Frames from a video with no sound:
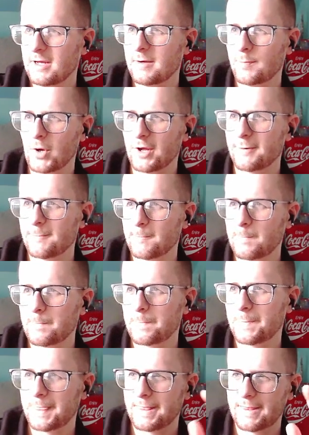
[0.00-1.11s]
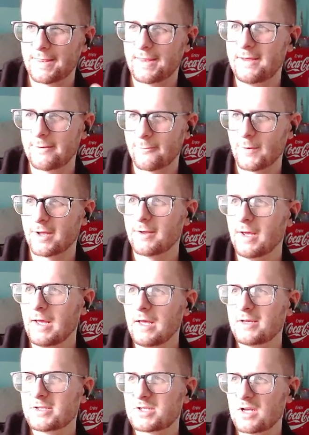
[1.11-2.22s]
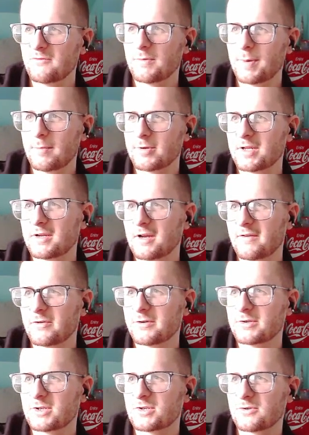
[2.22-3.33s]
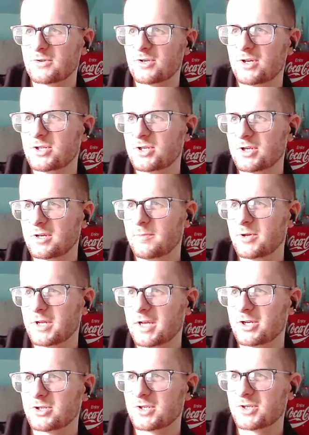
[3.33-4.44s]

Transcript: But either way, said Republican Governors Association Communications